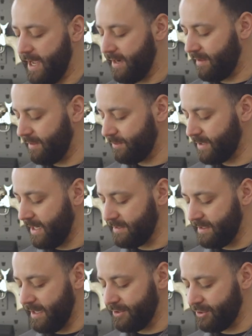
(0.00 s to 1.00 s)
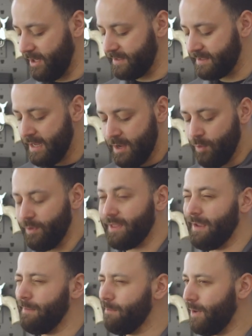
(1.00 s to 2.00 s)
you had on those IZH guns
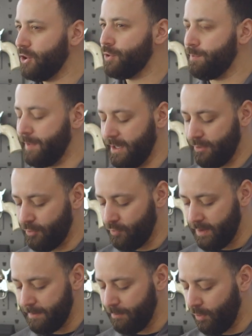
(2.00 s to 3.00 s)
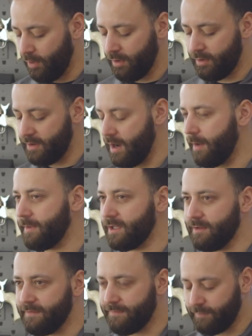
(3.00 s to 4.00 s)
with a much better grip, more
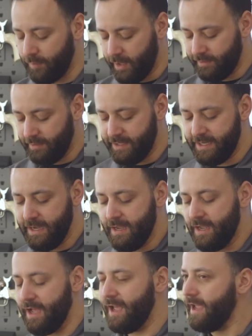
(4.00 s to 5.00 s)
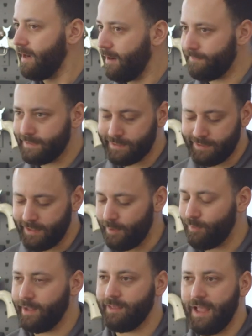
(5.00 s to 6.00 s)
ergonomically friendly. And obviously
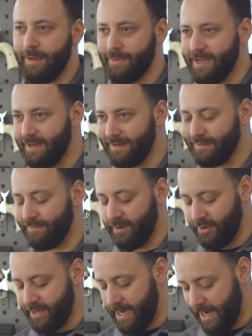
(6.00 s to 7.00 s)
that red laminate is very